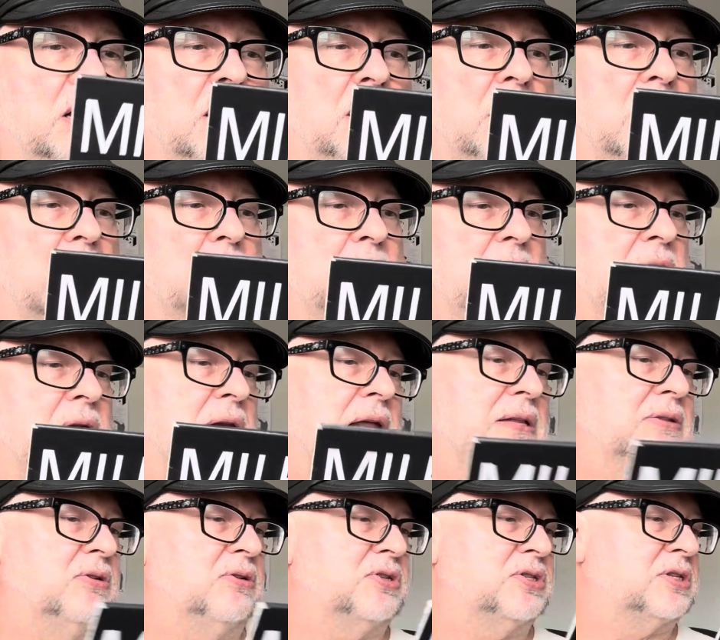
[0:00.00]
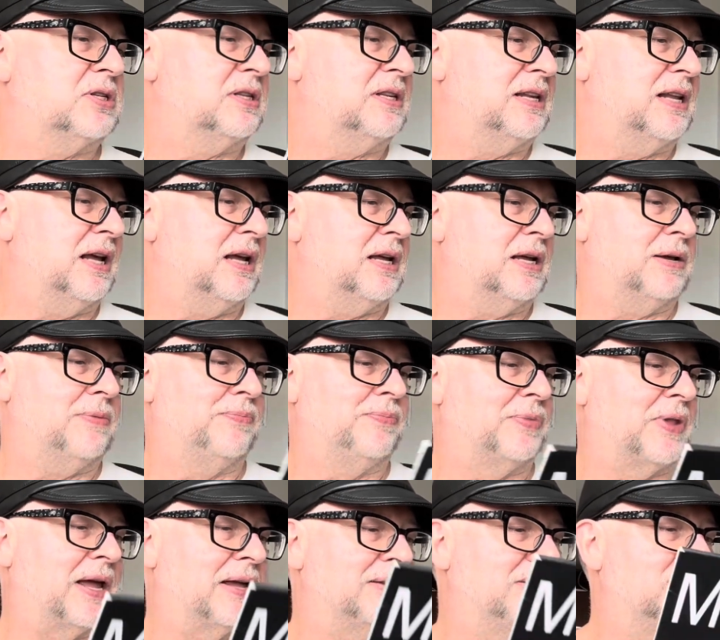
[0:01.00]
I mean, there's
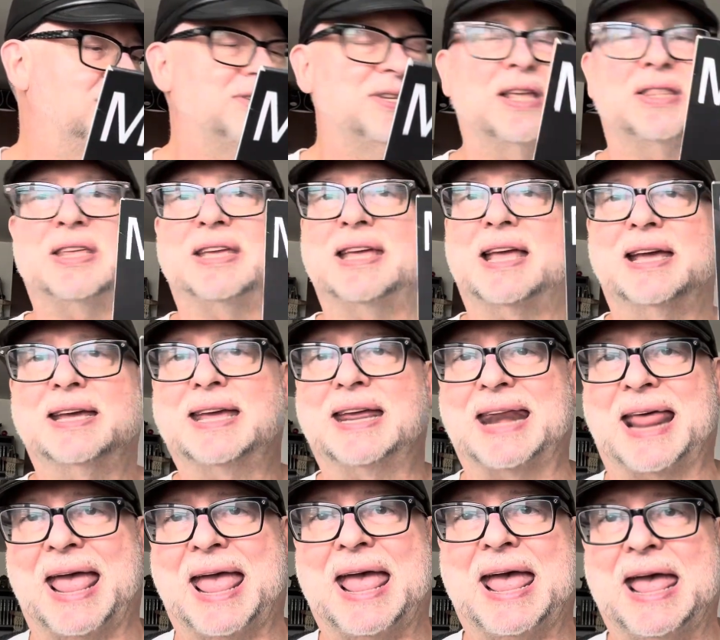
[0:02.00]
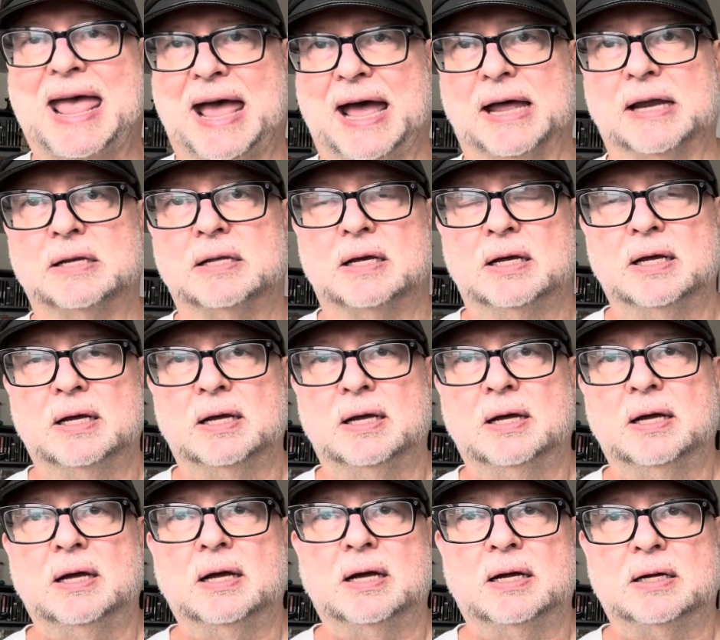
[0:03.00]
nothing I can add
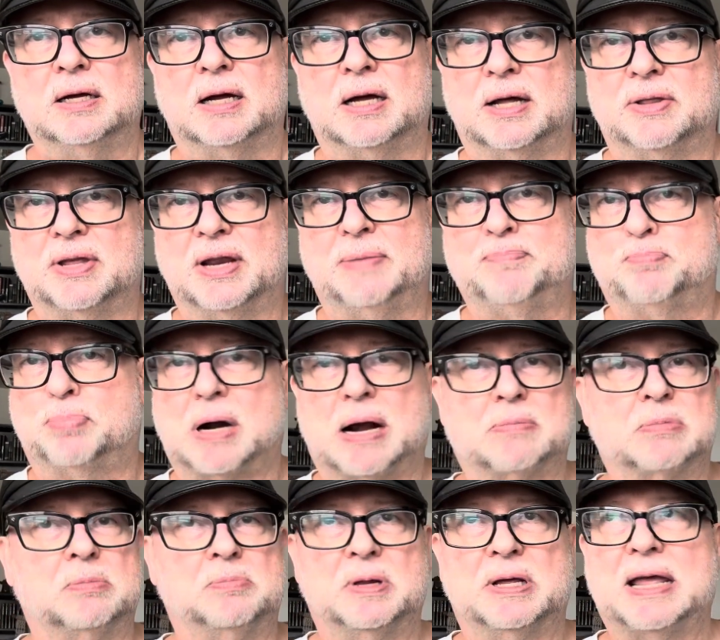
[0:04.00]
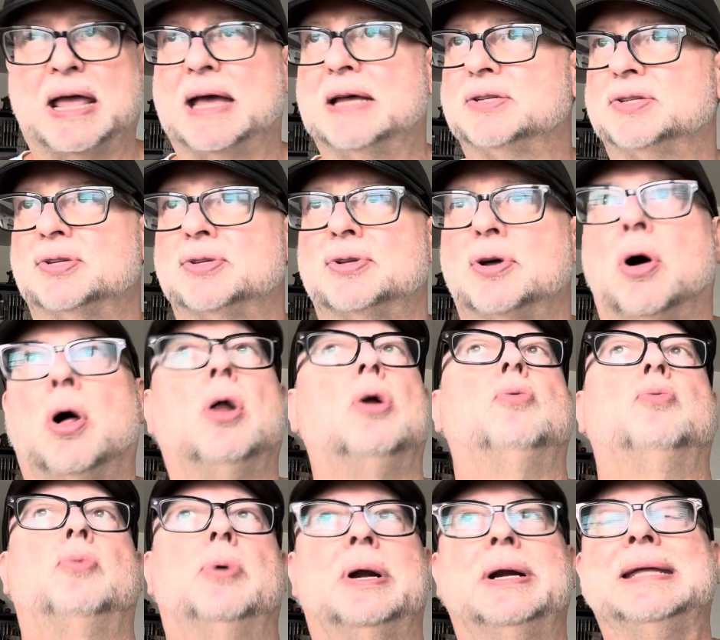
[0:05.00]
that probably hasn't
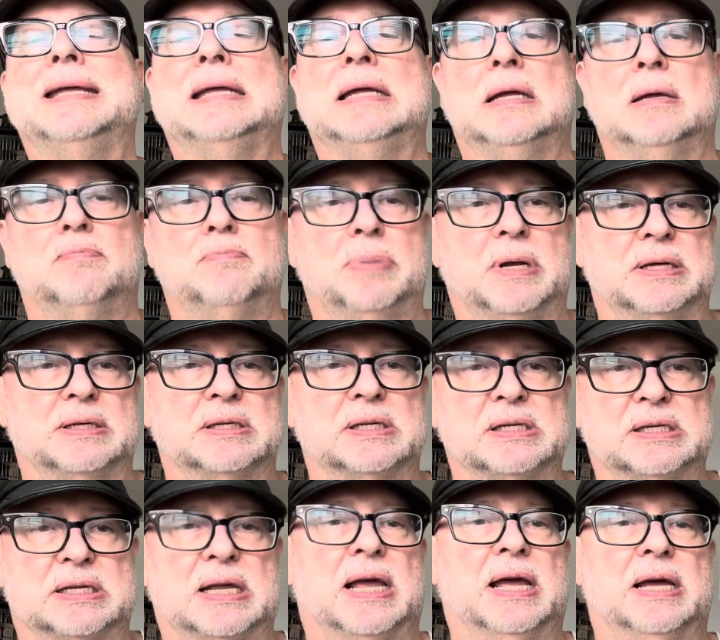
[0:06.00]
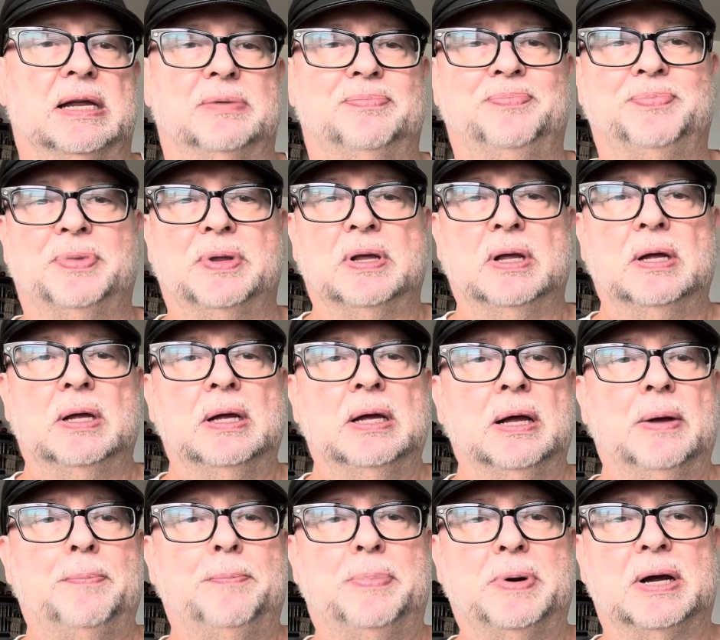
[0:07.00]
already been said.
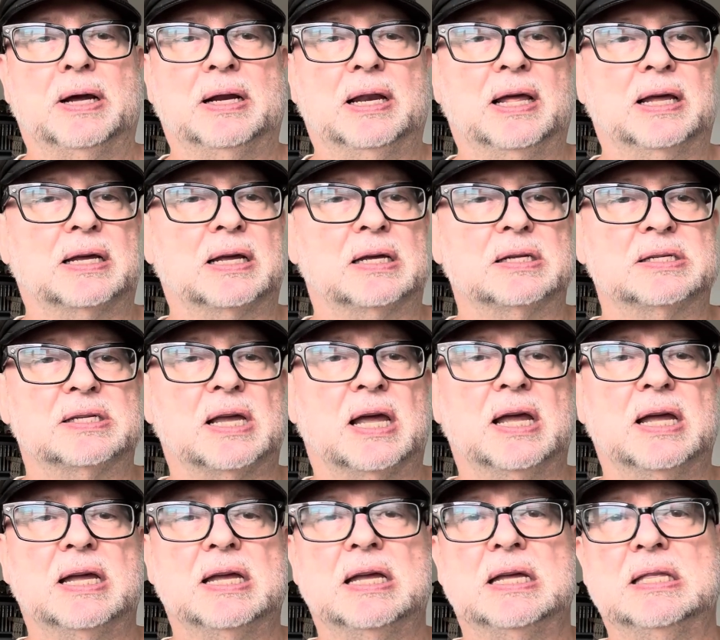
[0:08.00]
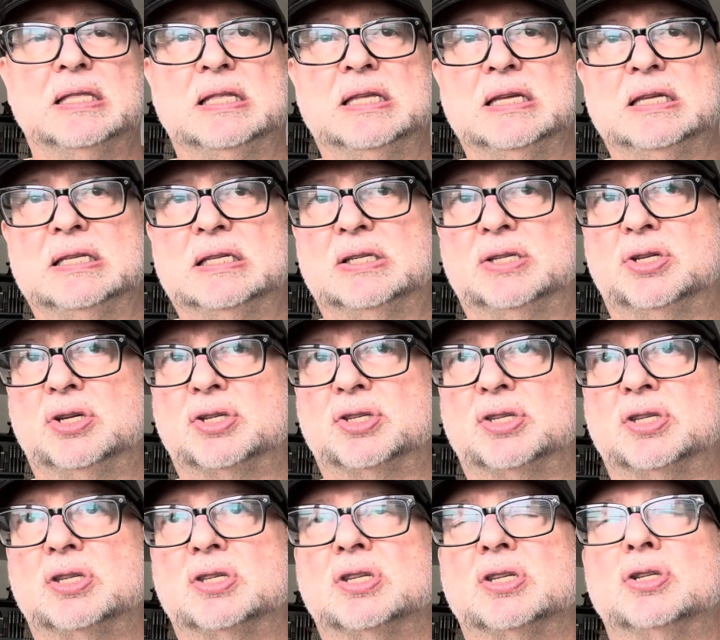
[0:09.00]
But like I say, it's just
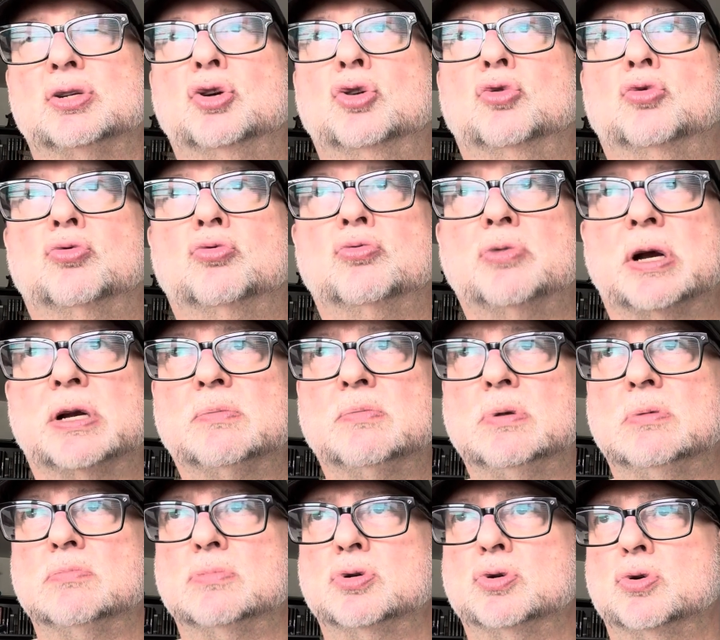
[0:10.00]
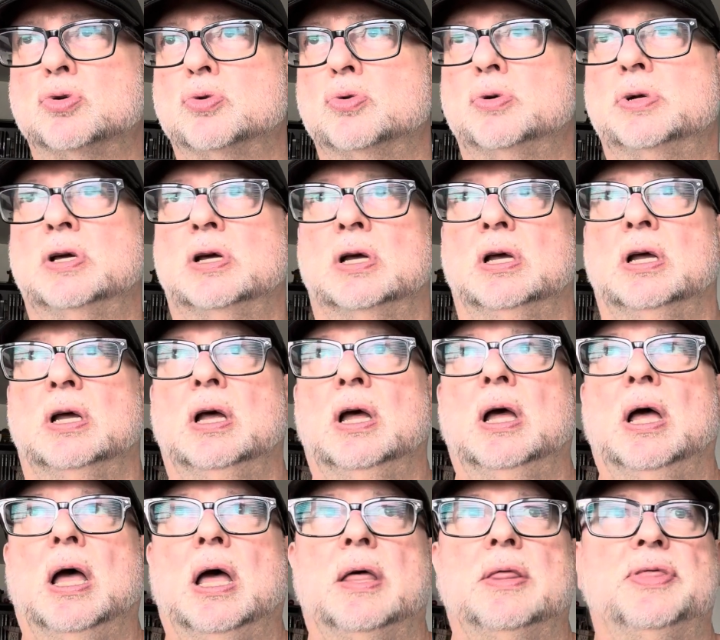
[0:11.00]
this incredible mood
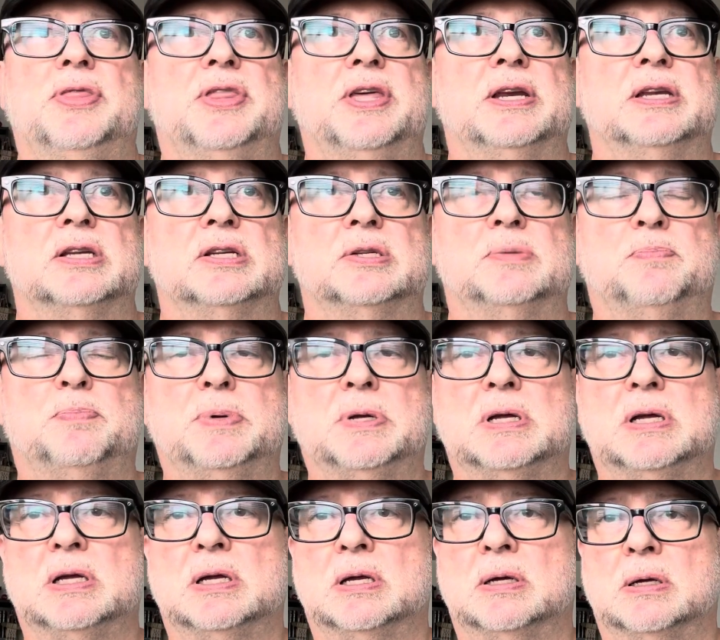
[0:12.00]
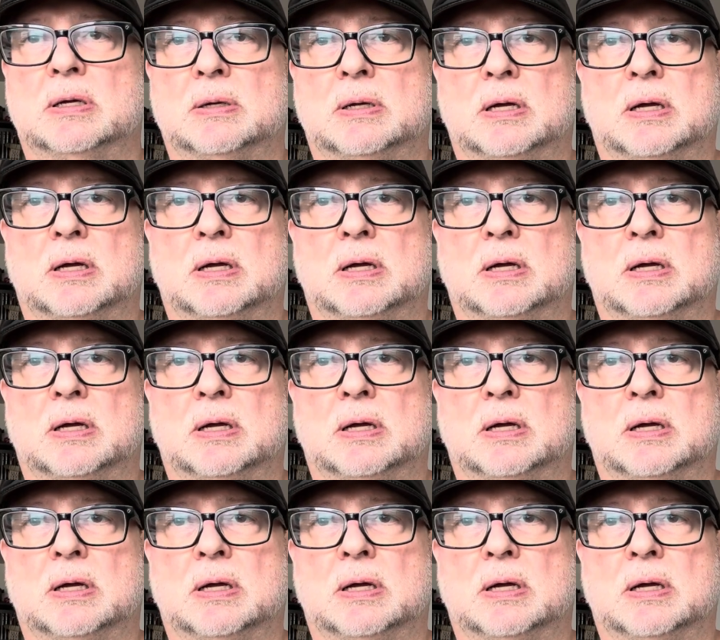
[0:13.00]
that is being